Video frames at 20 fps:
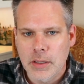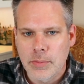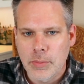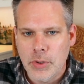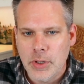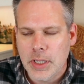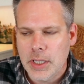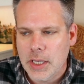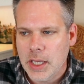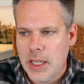
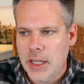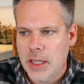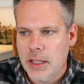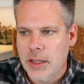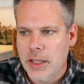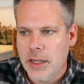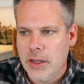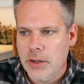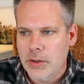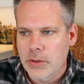communicating
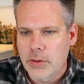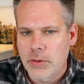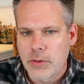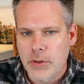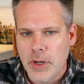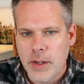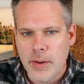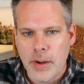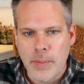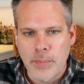and like,
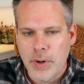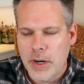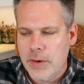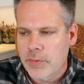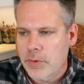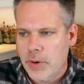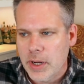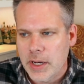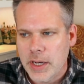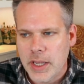oh, I'm praying
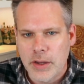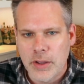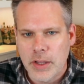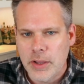for right now.